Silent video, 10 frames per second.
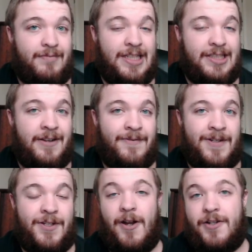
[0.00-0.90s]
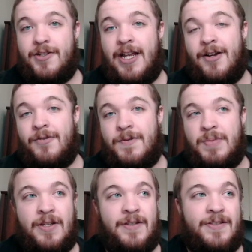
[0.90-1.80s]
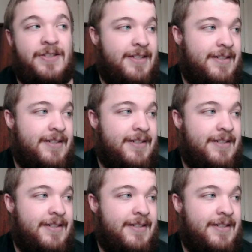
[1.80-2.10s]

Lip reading: 11 touchdowns because